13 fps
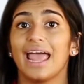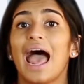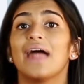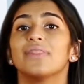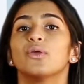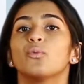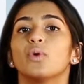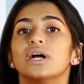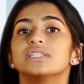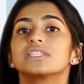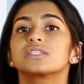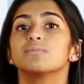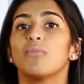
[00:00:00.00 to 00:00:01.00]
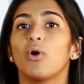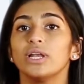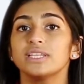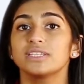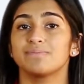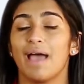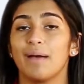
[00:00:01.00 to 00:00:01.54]
and the world's
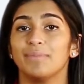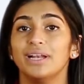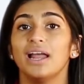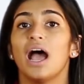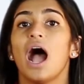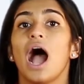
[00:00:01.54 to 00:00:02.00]
smallest mammal,